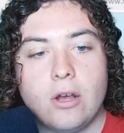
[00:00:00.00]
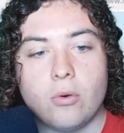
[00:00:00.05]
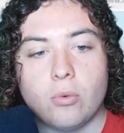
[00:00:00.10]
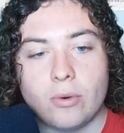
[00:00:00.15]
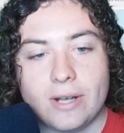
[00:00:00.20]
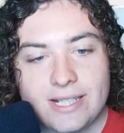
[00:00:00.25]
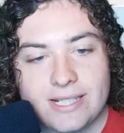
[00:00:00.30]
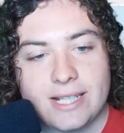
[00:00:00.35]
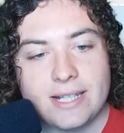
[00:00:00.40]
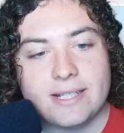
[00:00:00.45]

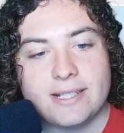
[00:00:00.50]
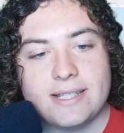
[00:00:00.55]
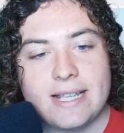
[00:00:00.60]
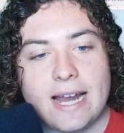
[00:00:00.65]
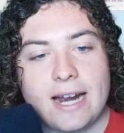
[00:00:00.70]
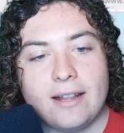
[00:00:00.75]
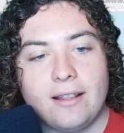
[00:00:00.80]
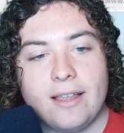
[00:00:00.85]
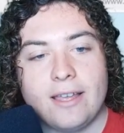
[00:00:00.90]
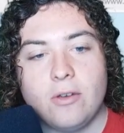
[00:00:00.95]
Recent
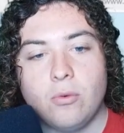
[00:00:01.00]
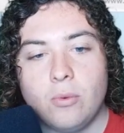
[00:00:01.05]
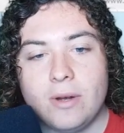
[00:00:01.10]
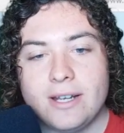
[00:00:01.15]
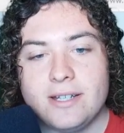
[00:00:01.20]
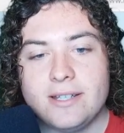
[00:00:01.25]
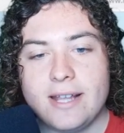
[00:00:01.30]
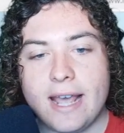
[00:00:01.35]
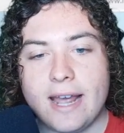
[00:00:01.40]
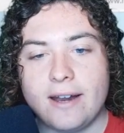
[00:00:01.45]
satellite
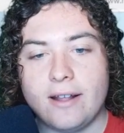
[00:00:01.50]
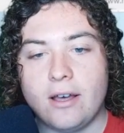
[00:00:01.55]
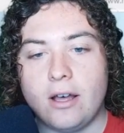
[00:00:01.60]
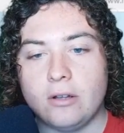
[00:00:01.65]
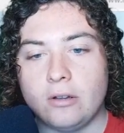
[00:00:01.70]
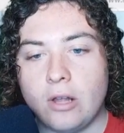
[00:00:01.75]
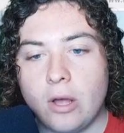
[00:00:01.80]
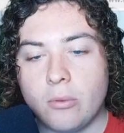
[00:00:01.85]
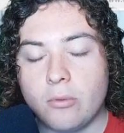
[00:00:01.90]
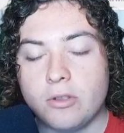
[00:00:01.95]
wind data,
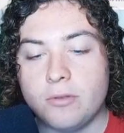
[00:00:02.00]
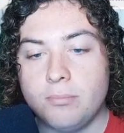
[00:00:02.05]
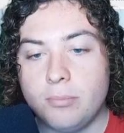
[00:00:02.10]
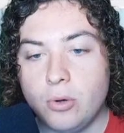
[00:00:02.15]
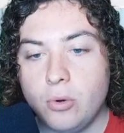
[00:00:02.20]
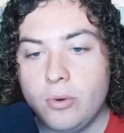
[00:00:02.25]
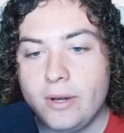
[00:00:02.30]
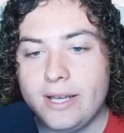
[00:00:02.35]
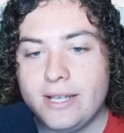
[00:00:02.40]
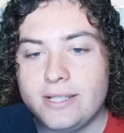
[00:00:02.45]
along with
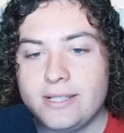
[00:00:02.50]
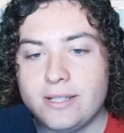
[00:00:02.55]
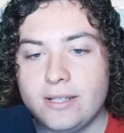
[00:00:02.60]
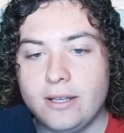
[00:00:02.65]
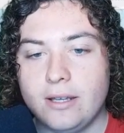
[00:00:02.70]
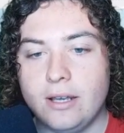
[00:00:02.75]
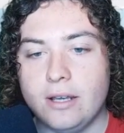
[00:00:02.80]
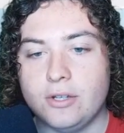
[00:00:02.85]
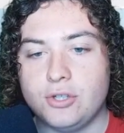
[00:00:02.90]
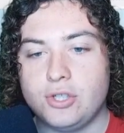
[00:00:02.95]
buoys uh,